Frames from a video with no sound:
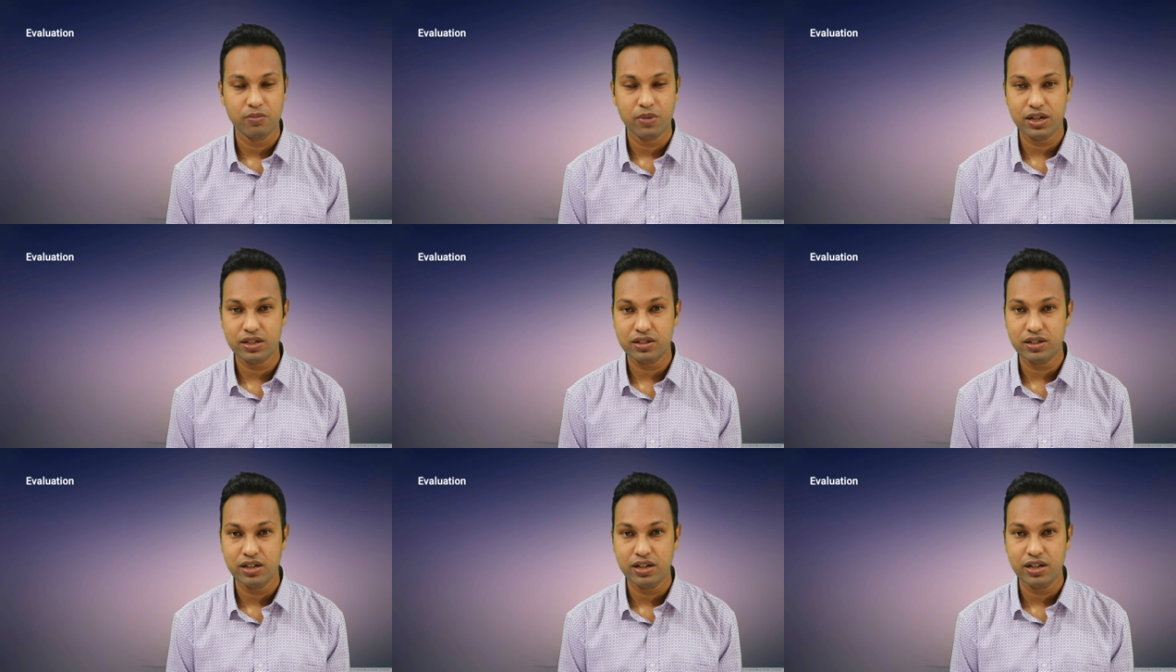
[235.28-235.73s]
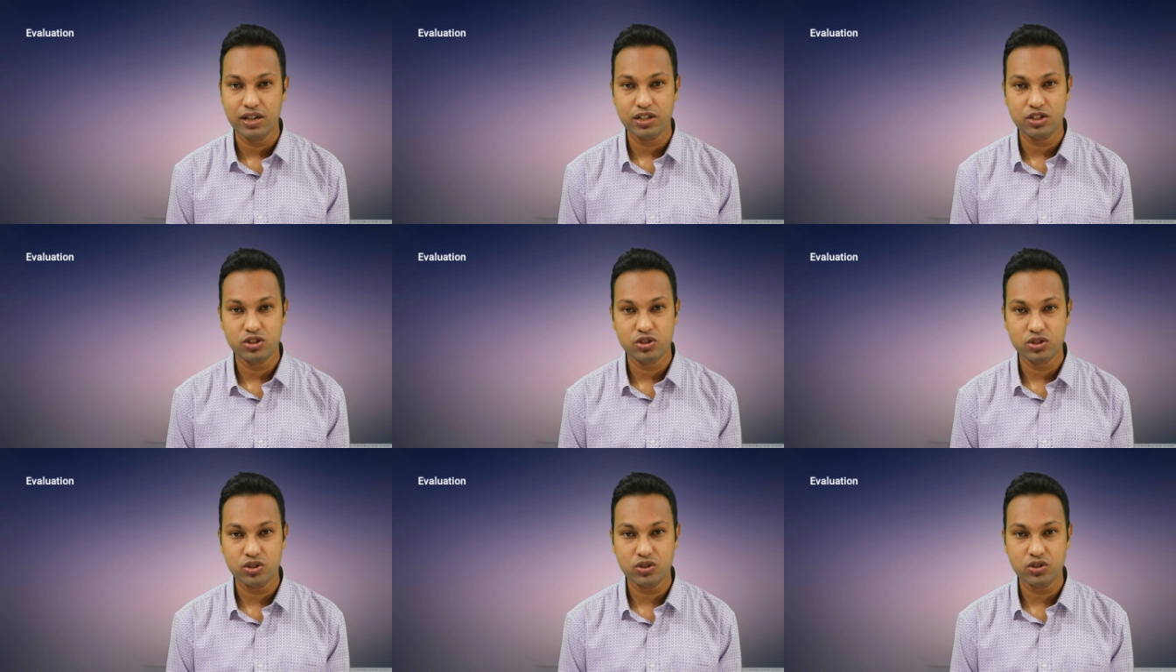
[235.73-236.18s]
but
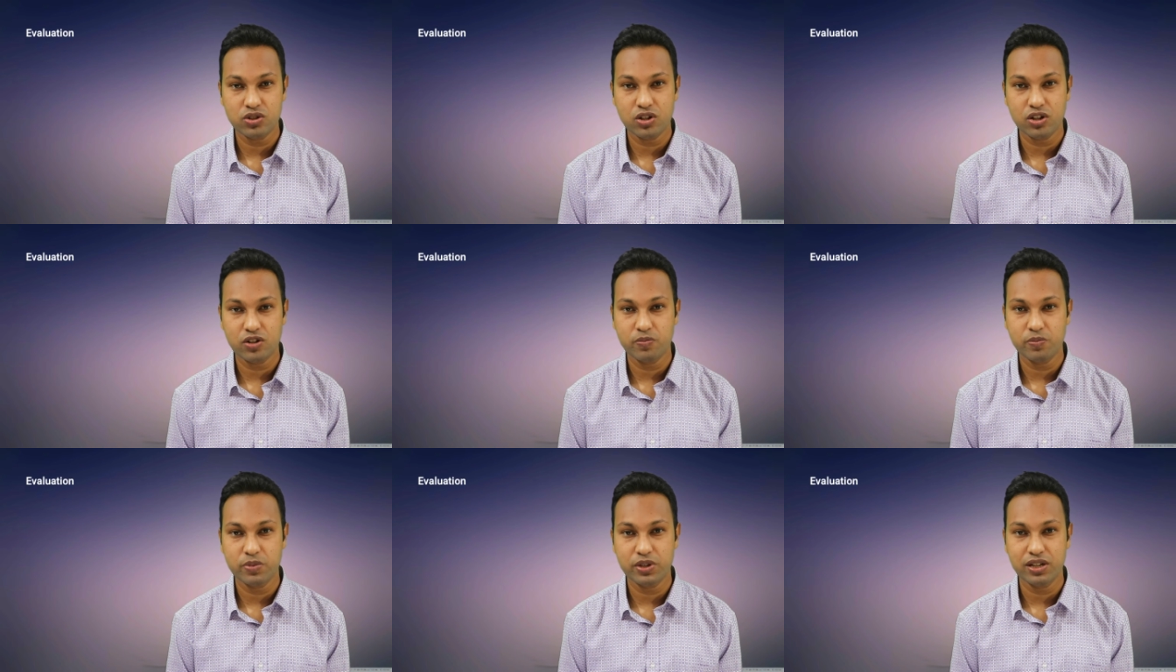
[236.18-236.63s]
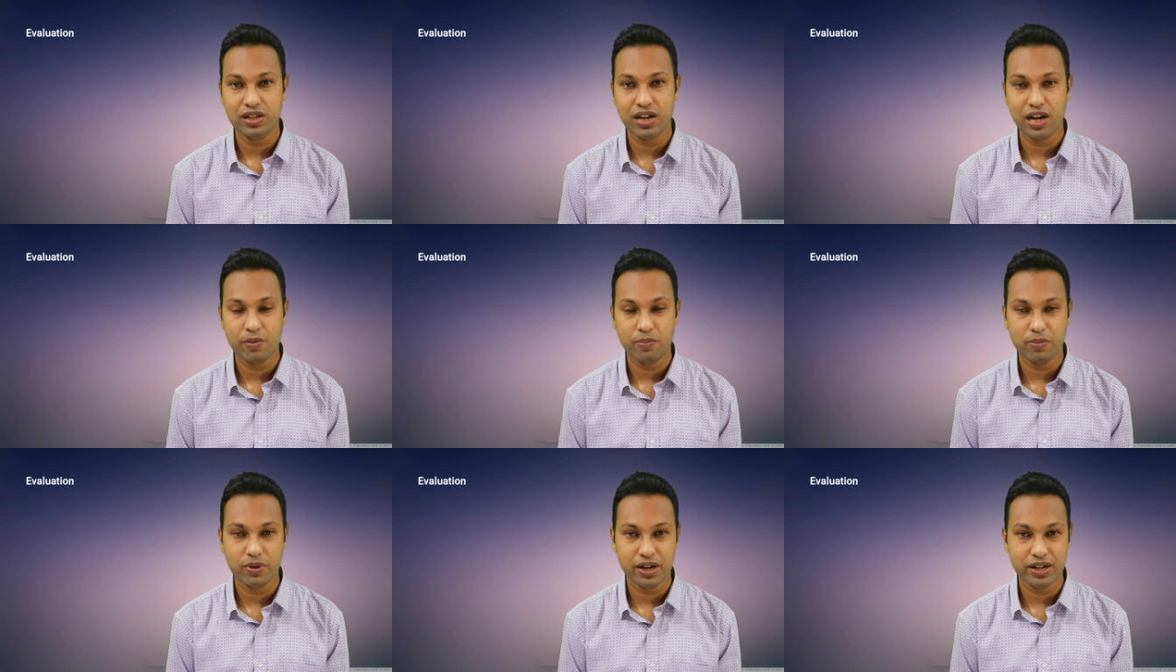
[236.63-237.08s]
it should not be
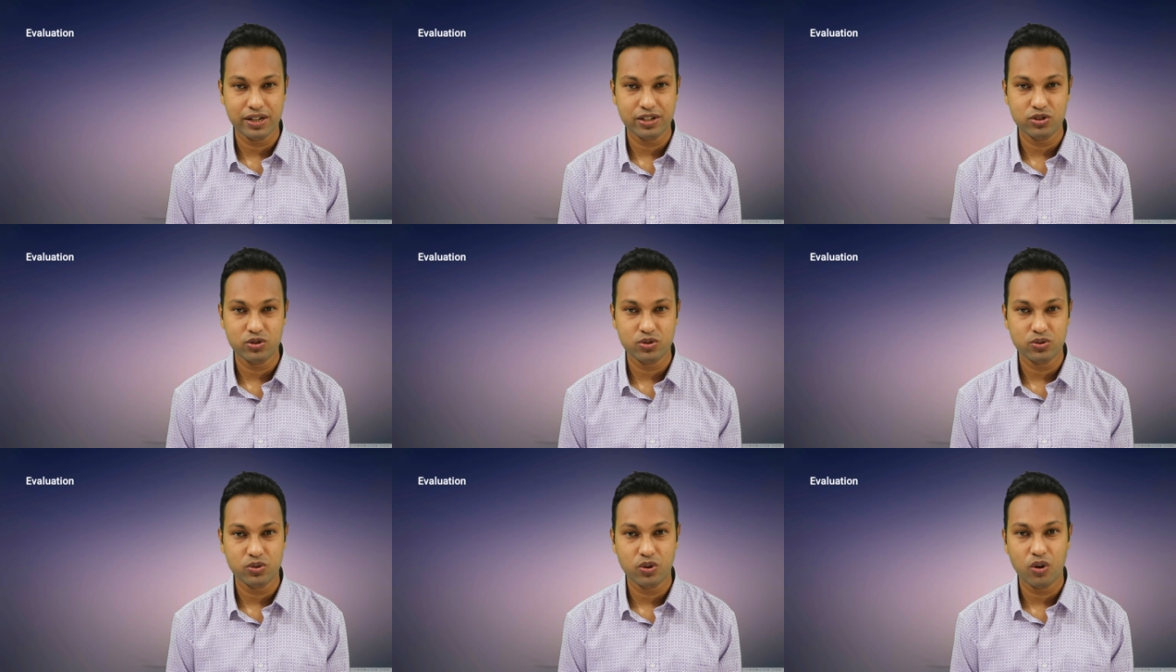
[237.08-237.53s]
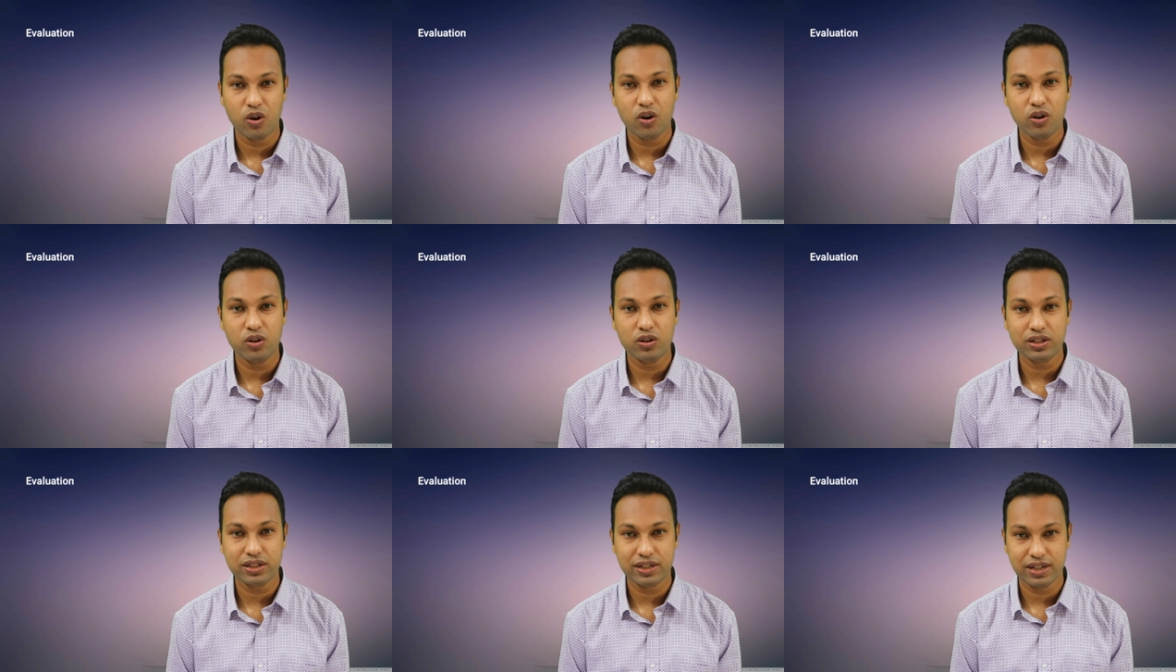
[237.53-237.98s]
applied to
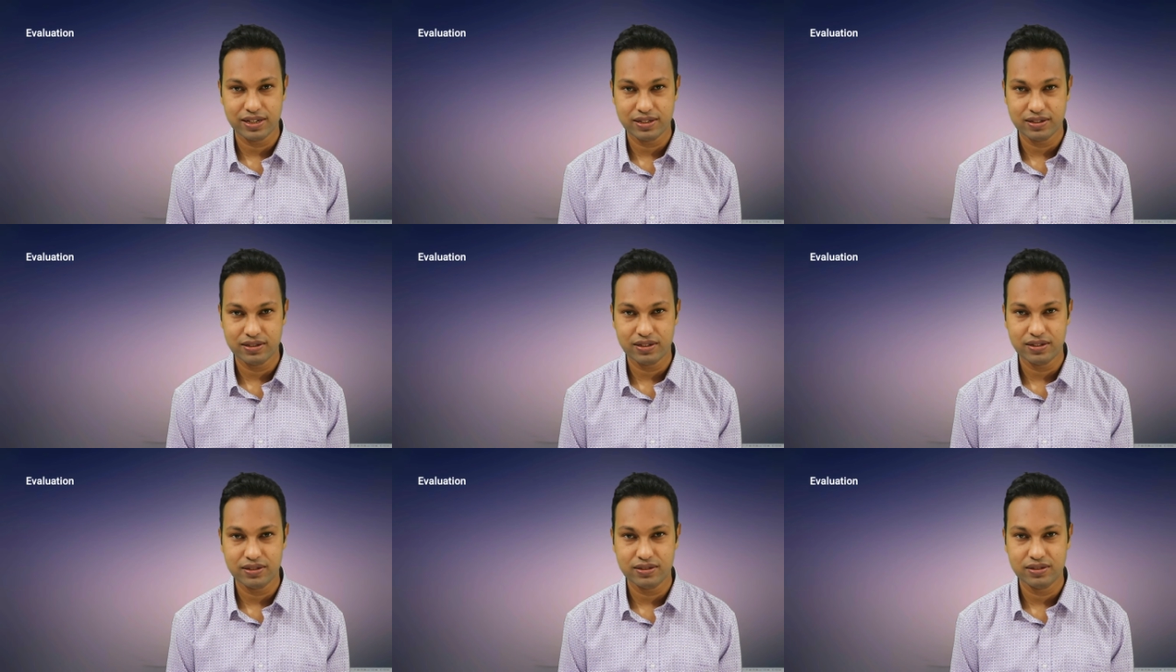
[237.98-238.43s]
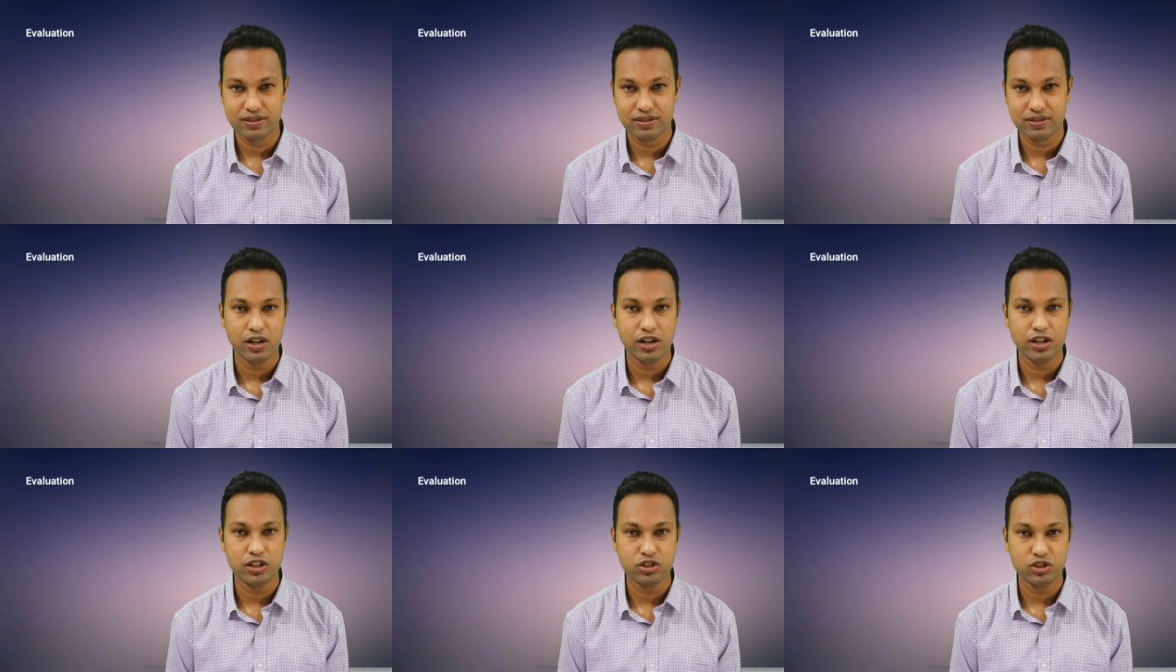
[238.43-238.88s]
all cases.
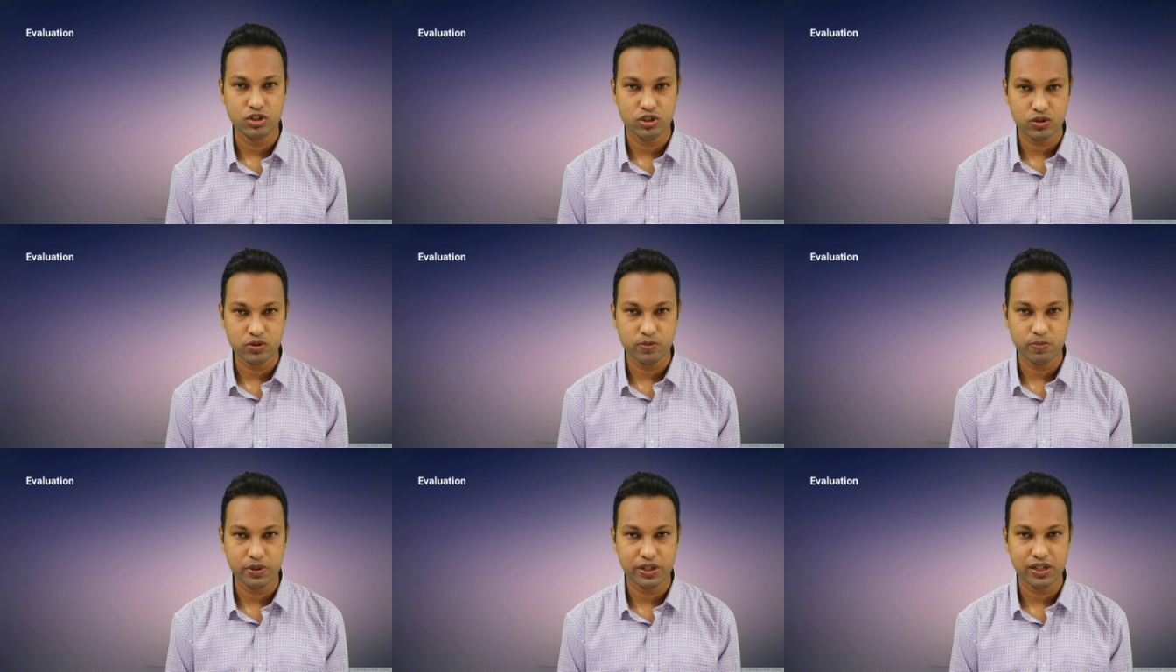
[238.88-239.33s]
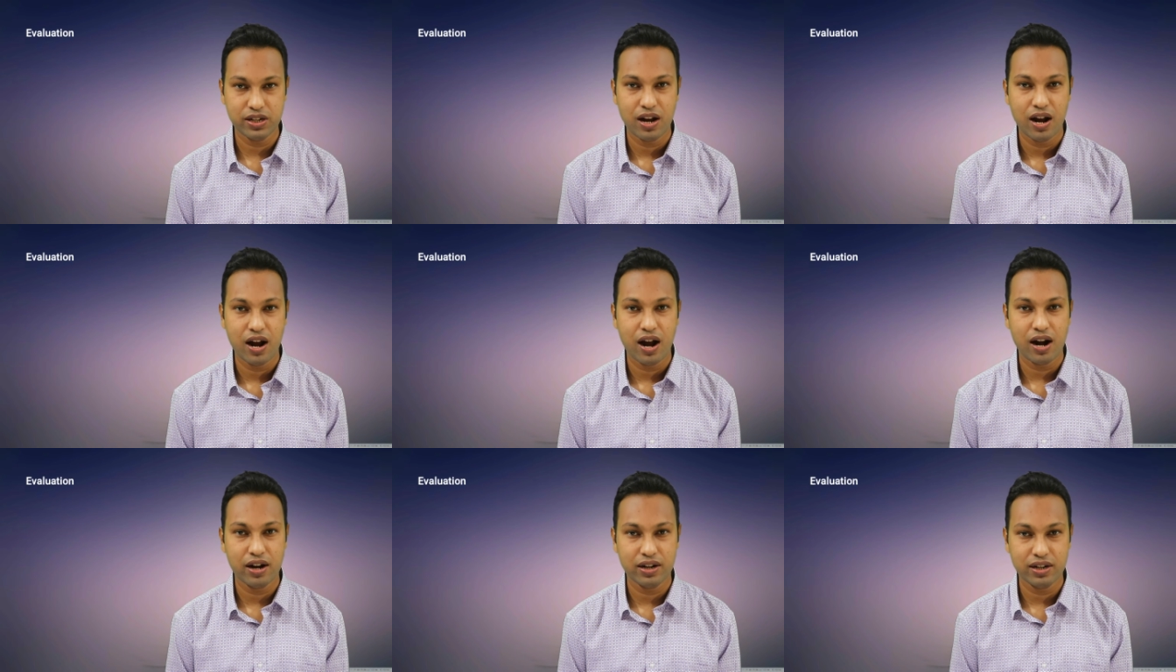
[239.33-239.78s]
It should be
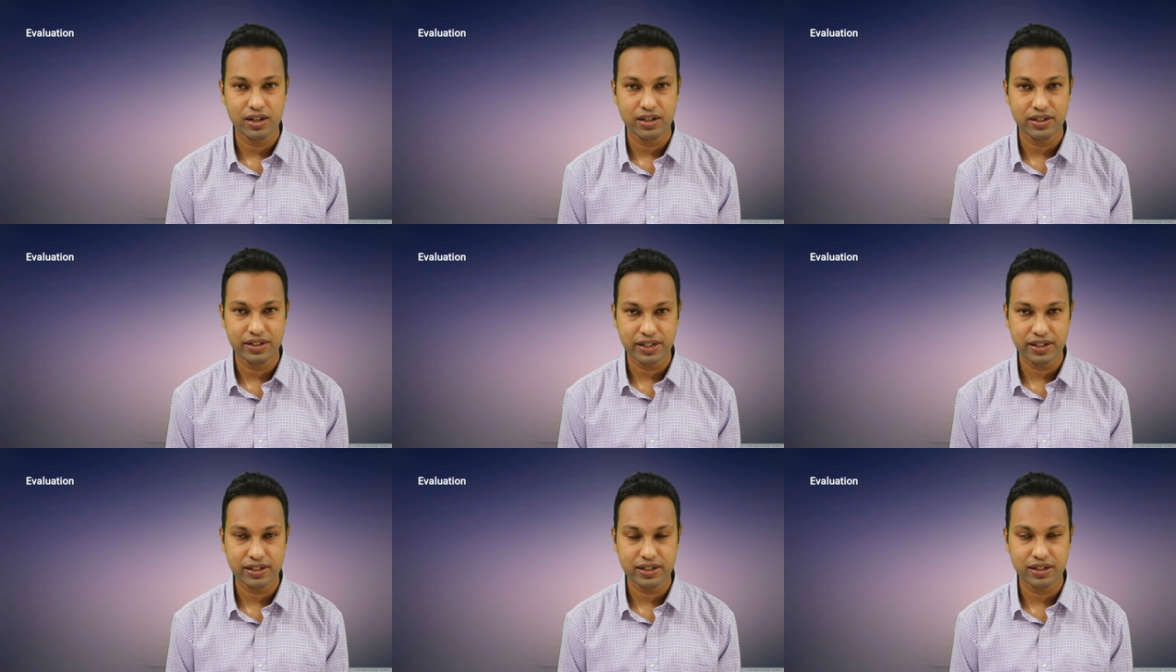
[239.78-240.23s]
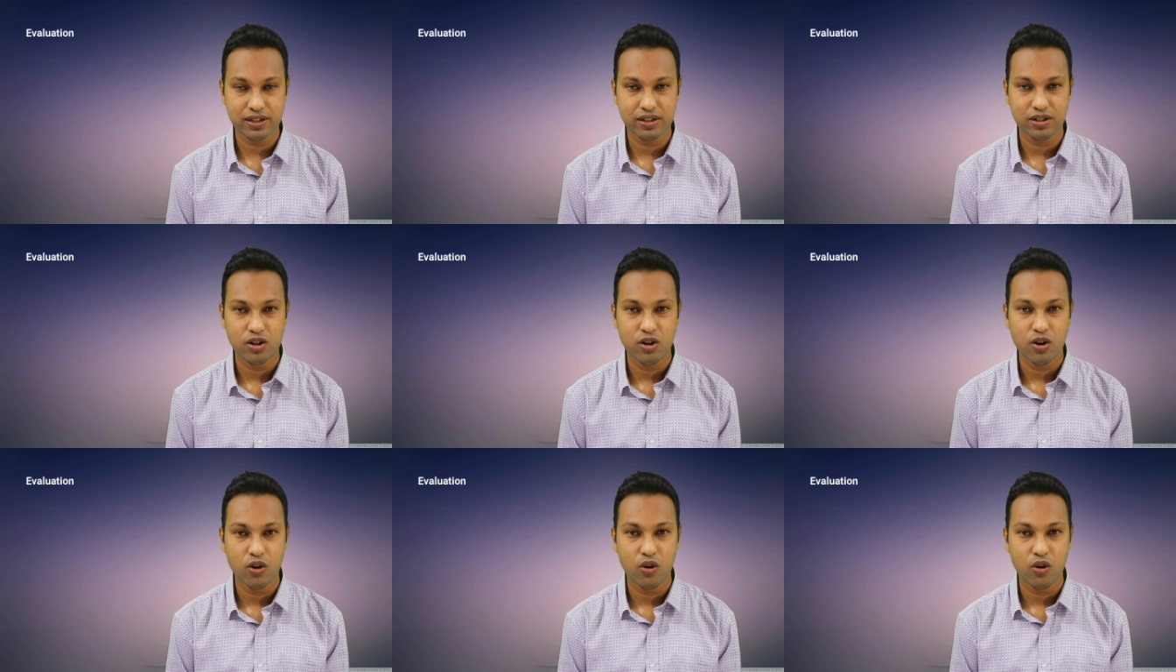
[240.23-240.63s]
undertaken